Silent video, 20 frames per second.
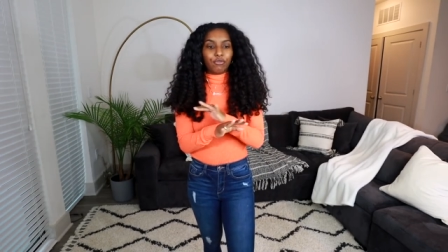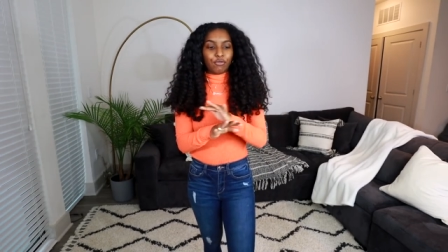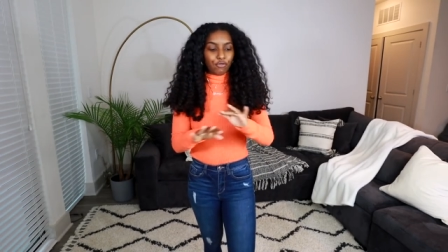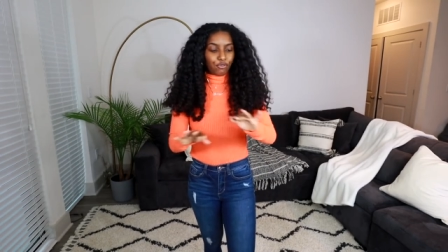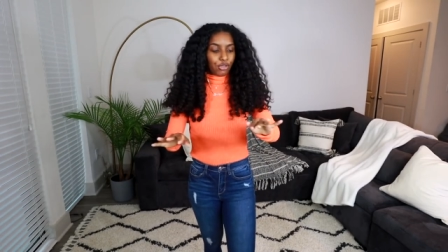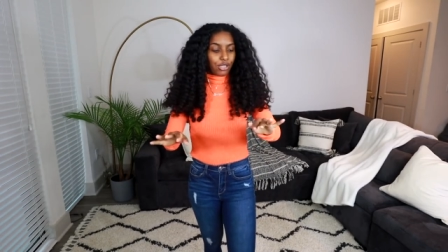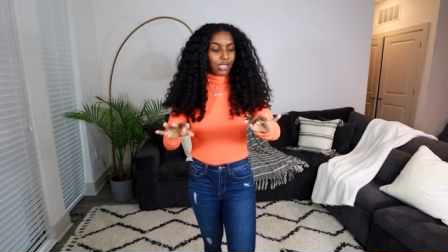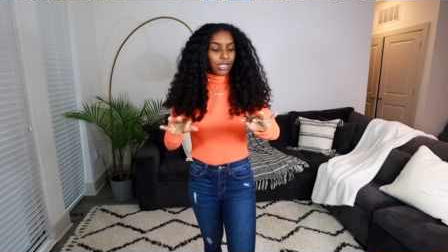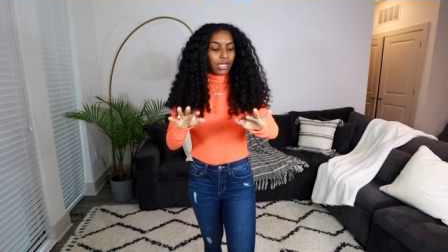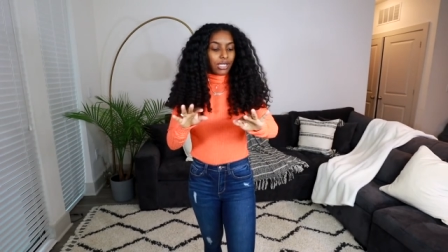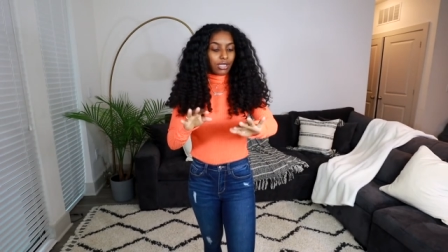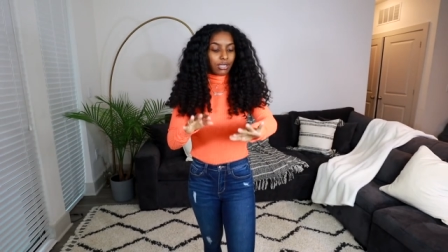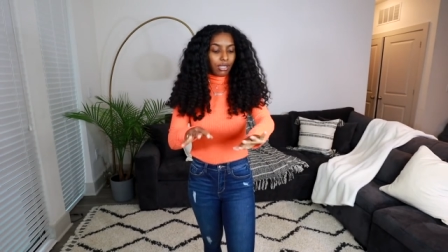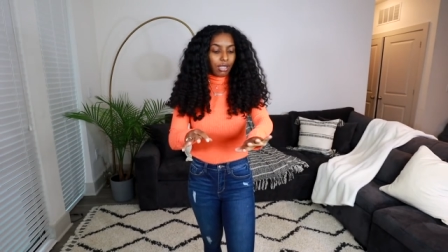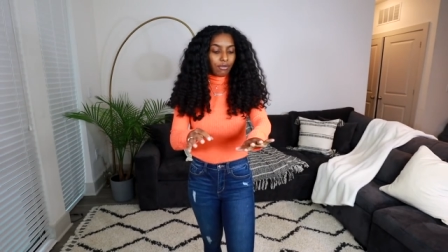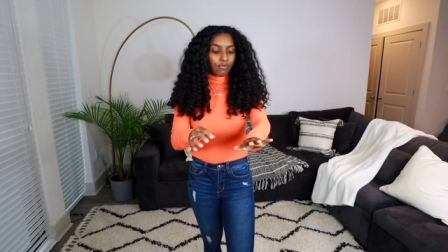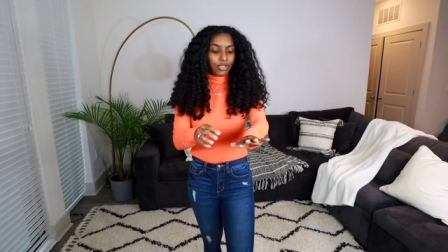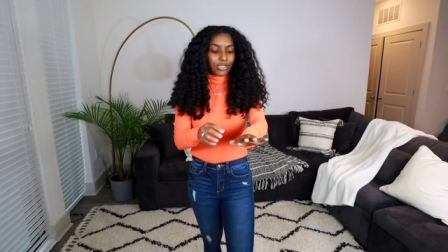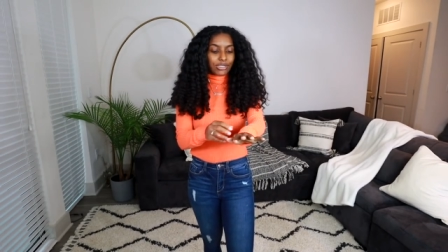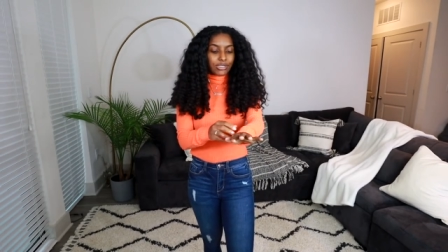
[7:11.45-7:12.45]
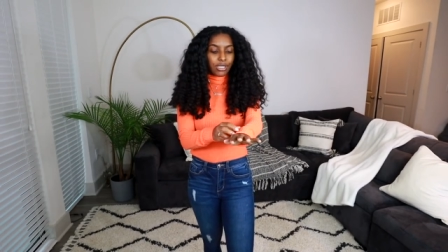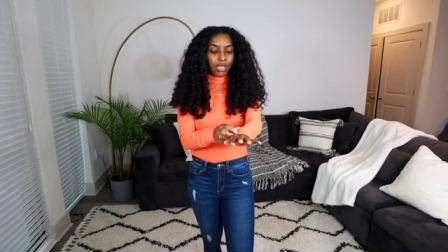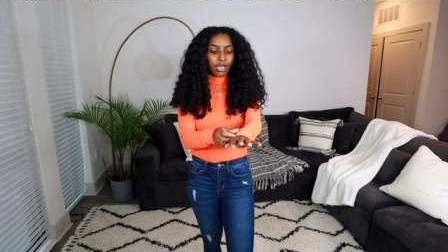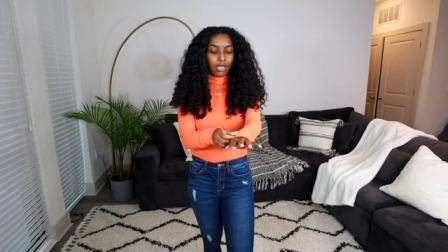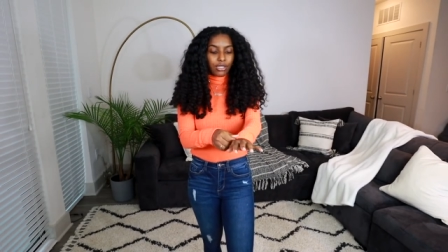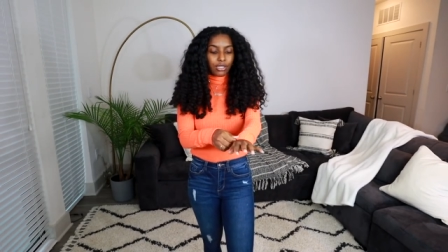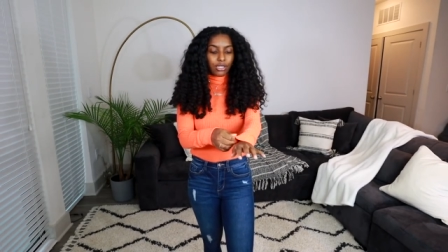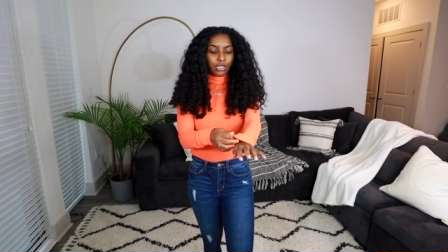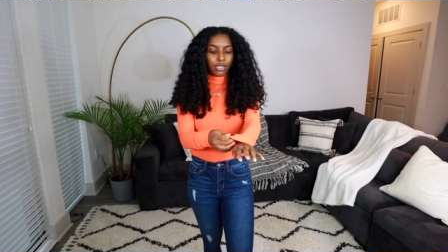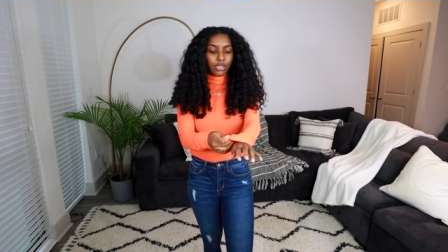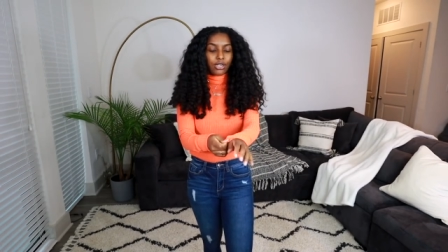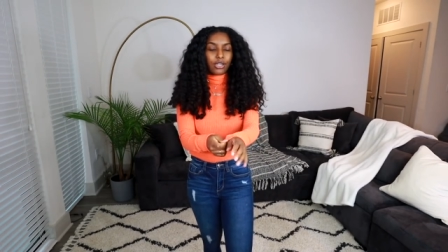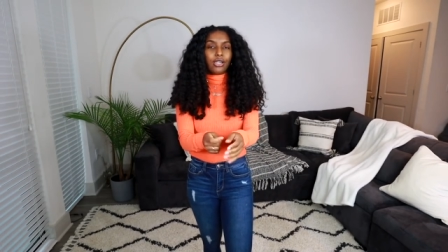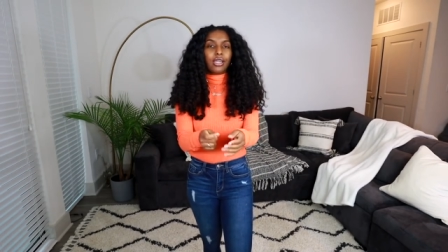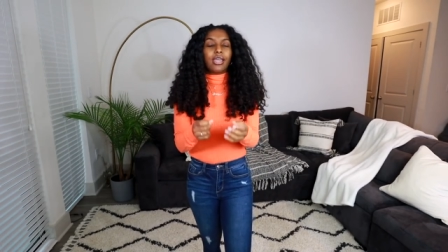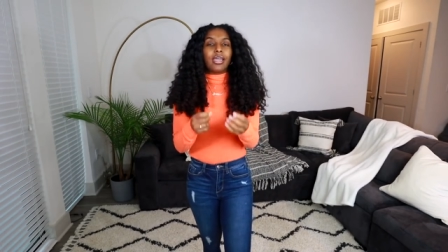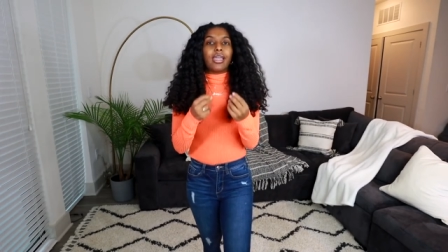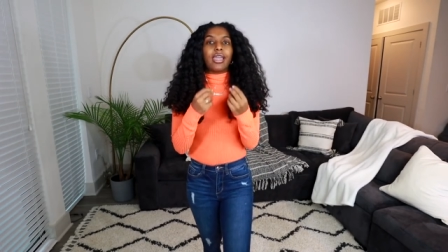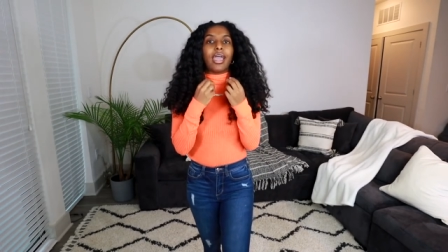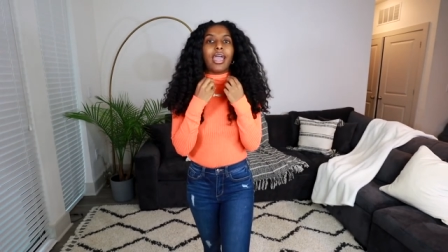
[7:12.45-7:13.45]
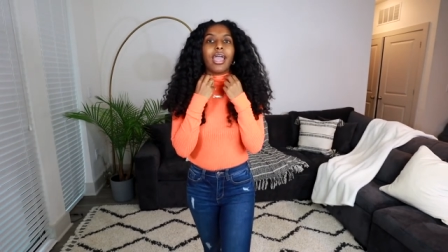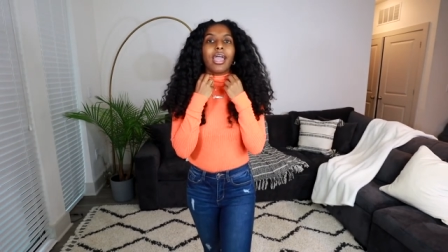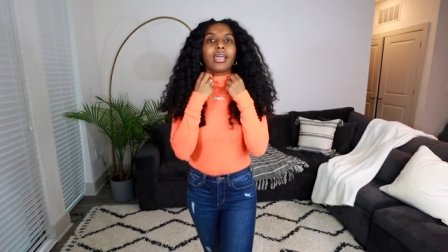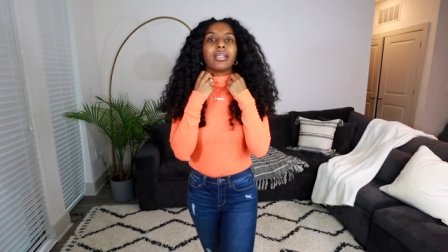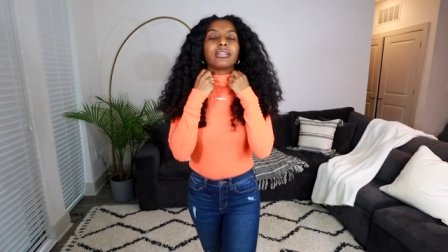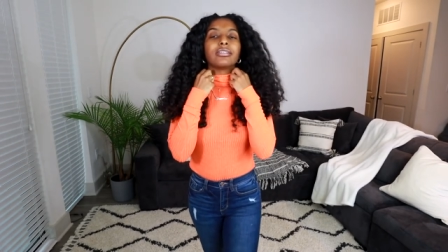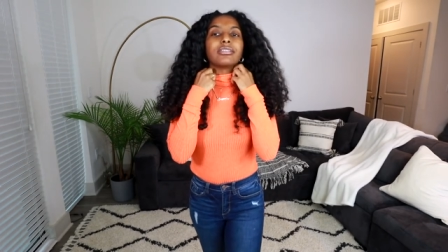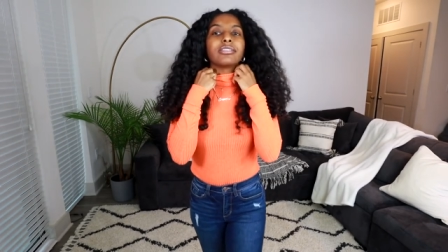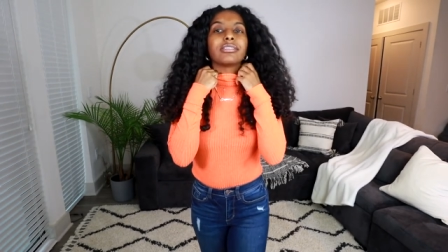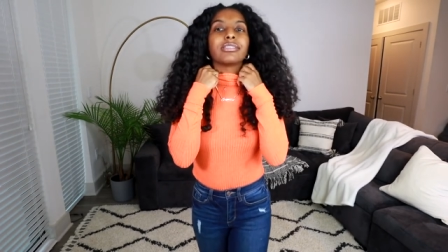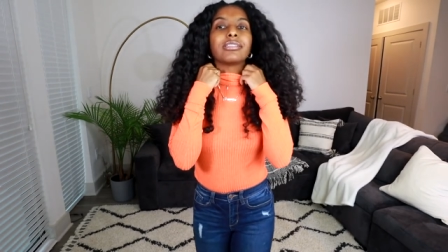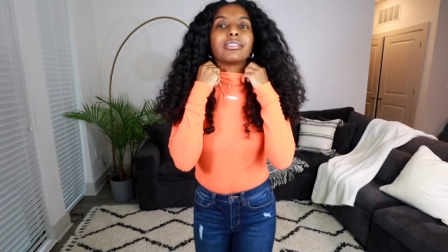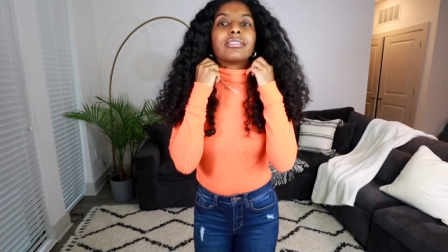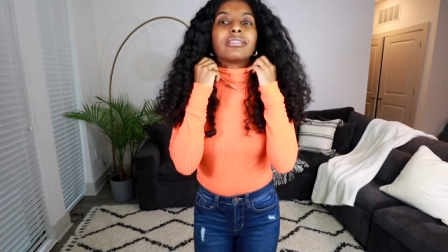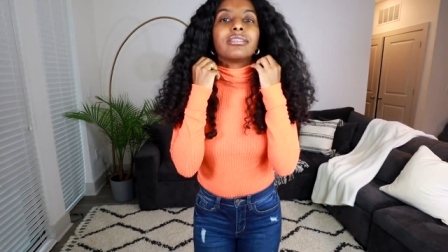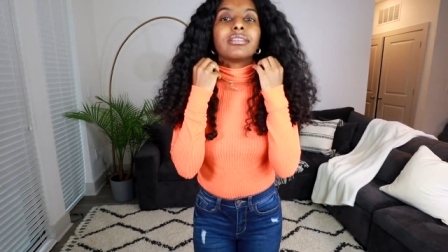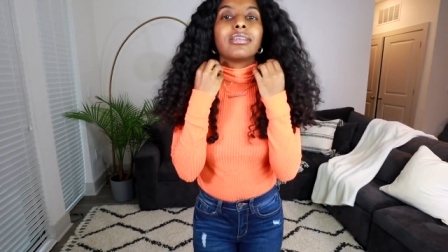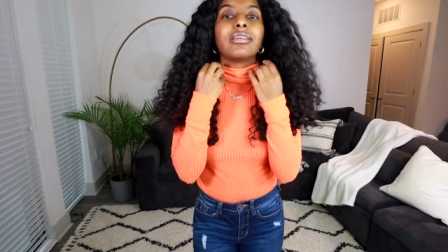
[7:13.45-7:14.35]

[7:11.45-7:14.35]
freaking love this color and just